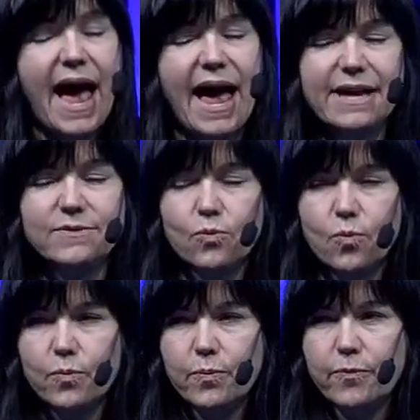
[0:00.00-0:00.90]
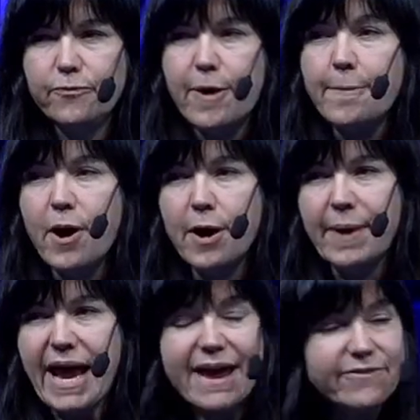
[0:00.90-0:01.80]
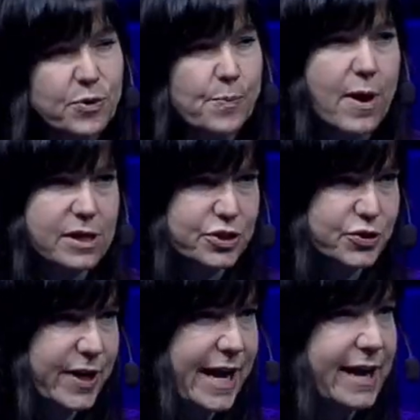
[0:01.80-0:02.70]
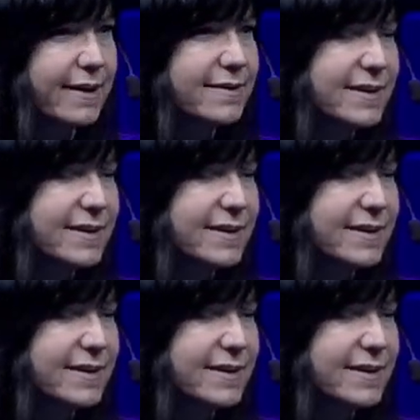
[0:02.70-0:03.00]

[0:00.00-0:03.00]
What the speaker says: And from our behavior monitoring